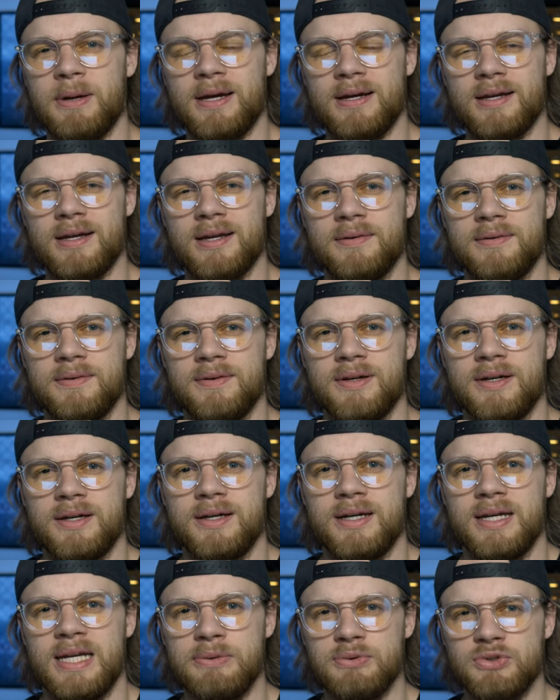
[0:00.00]
pic,
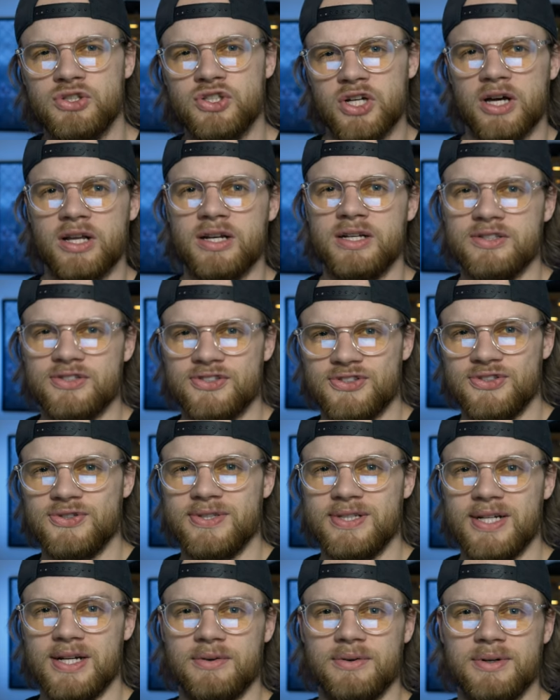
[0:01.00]
it was shot in a
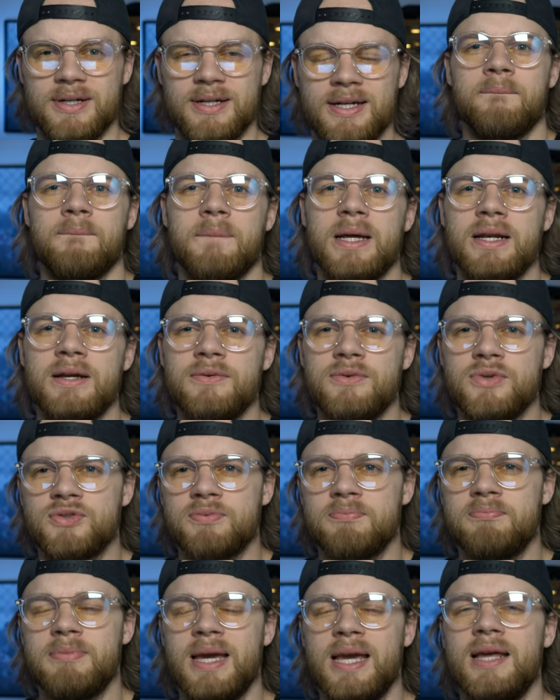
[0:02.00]
studio, but it
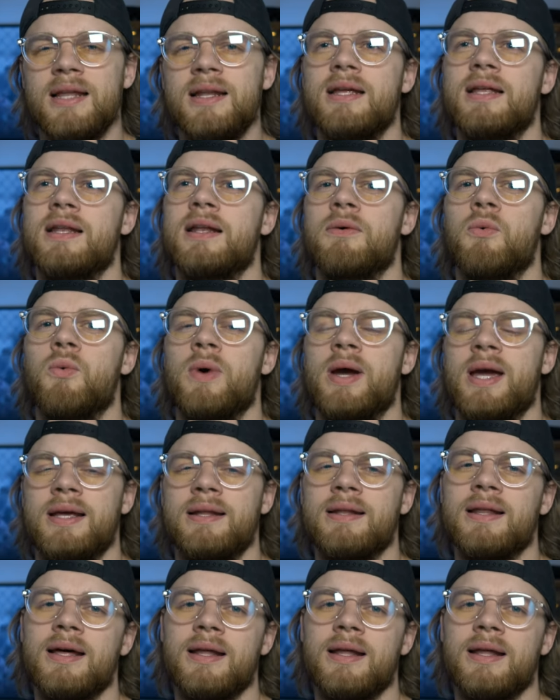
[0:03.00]
was made in a way